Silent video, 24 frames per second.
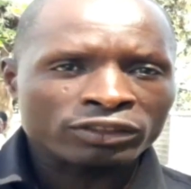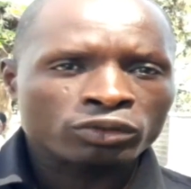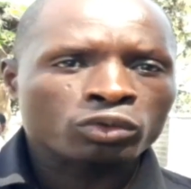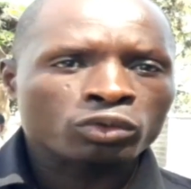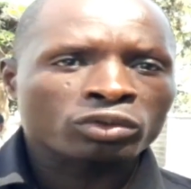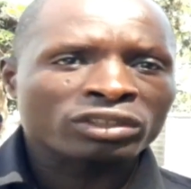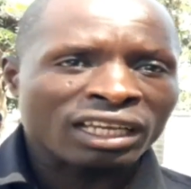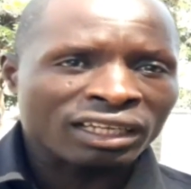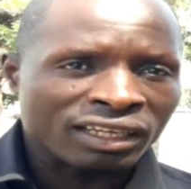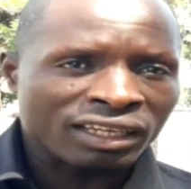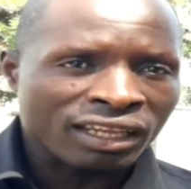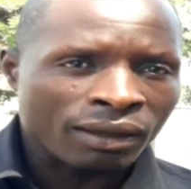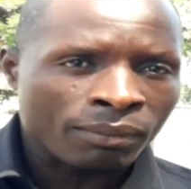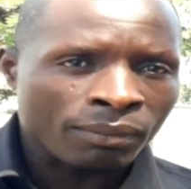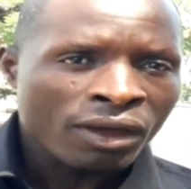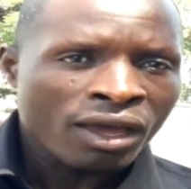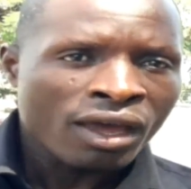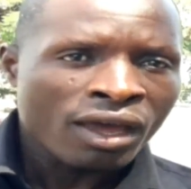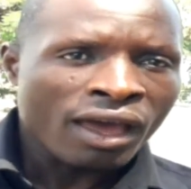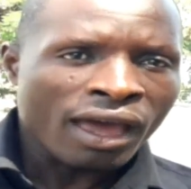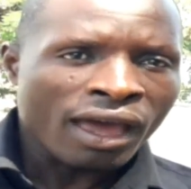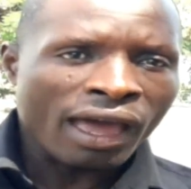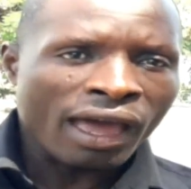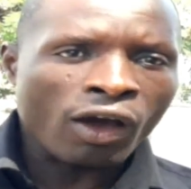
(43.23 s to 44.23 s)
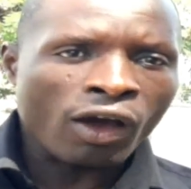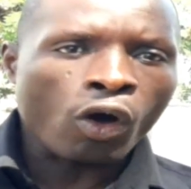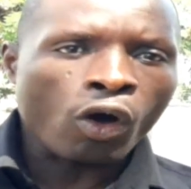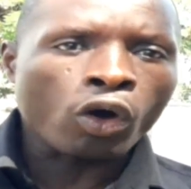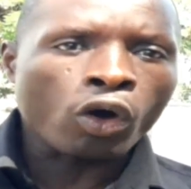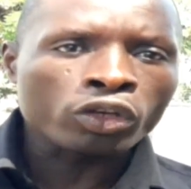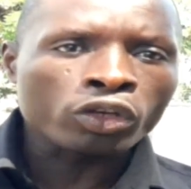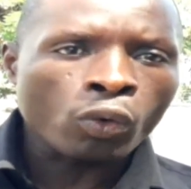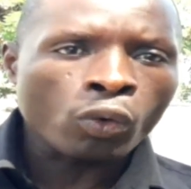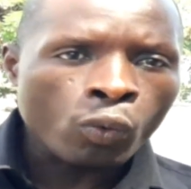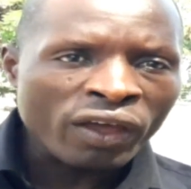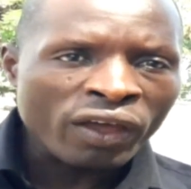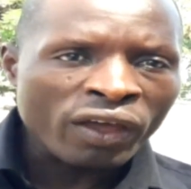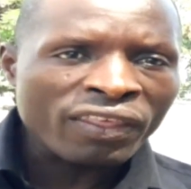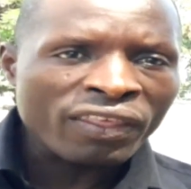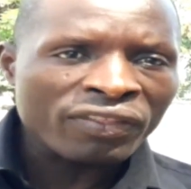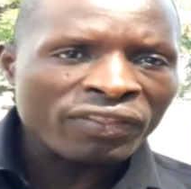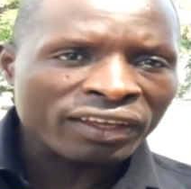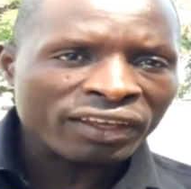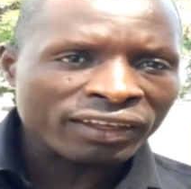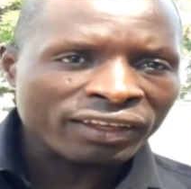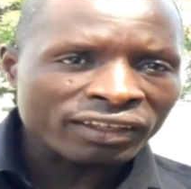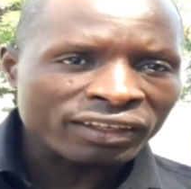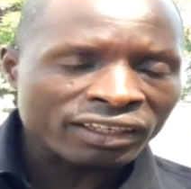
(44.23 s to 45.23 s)
just to tell them on
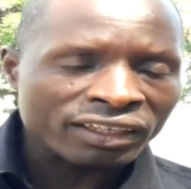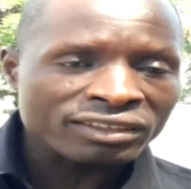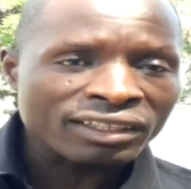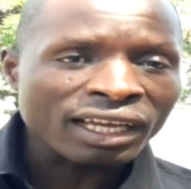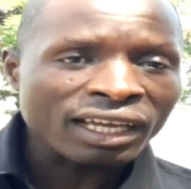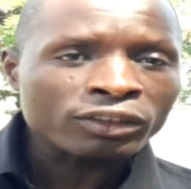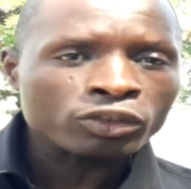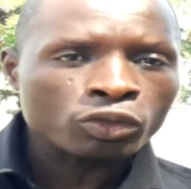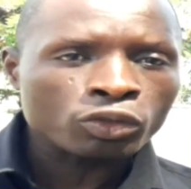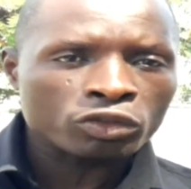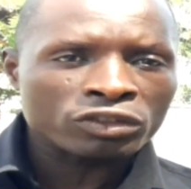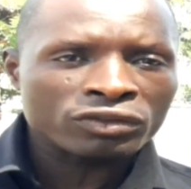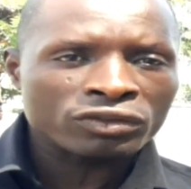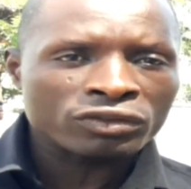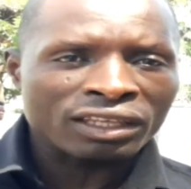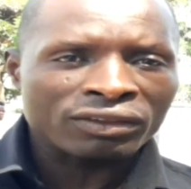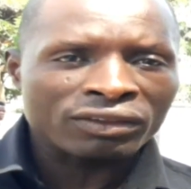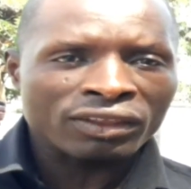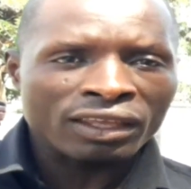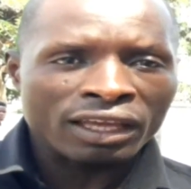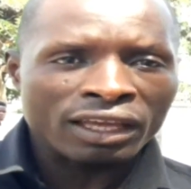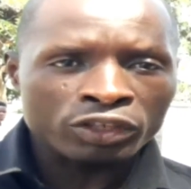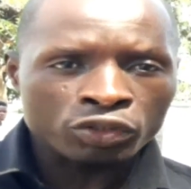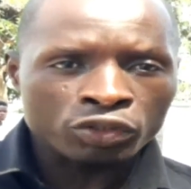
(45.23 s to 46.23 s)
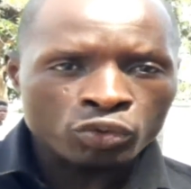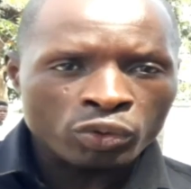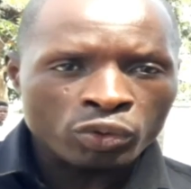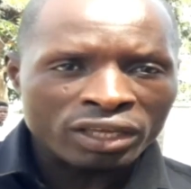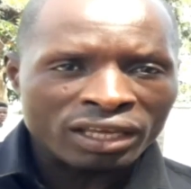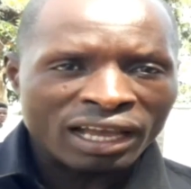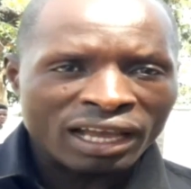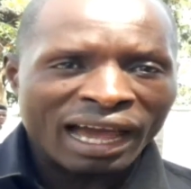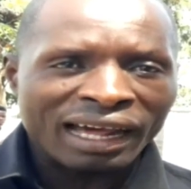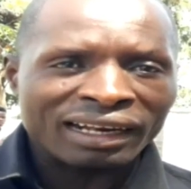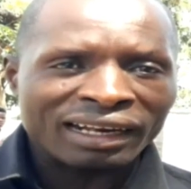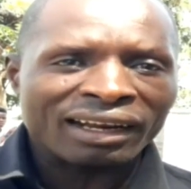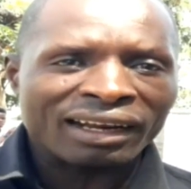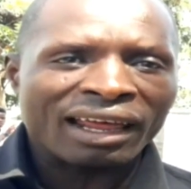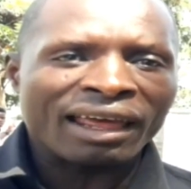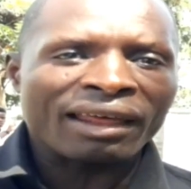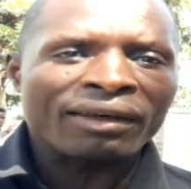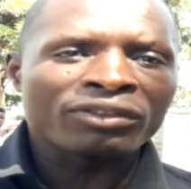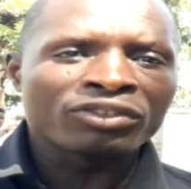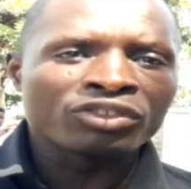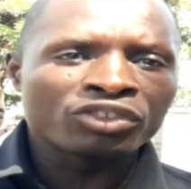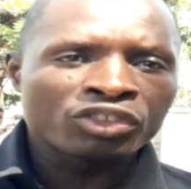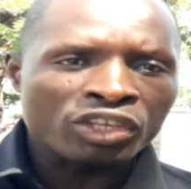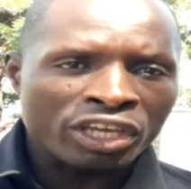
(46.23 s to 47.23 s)
whether the exact course that they are doing
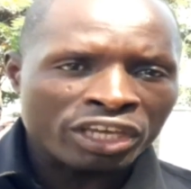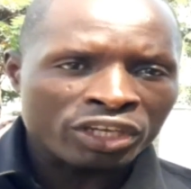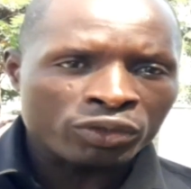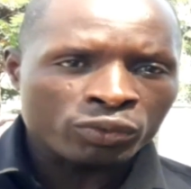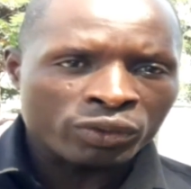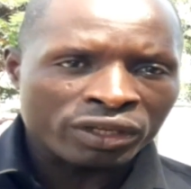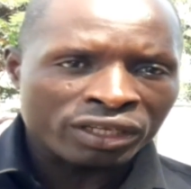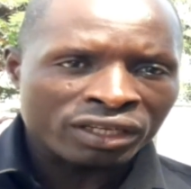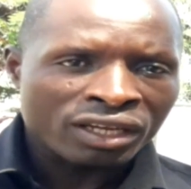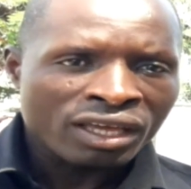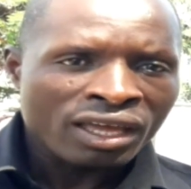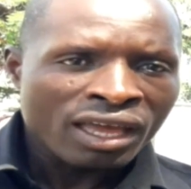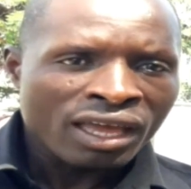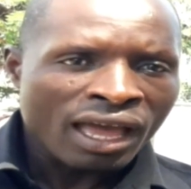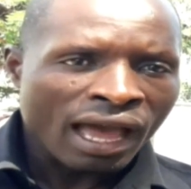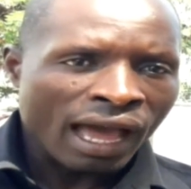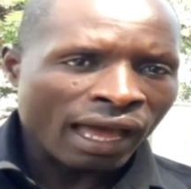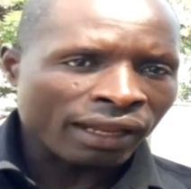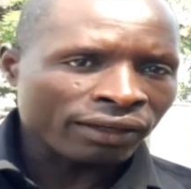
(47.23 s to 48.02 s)
are genuine.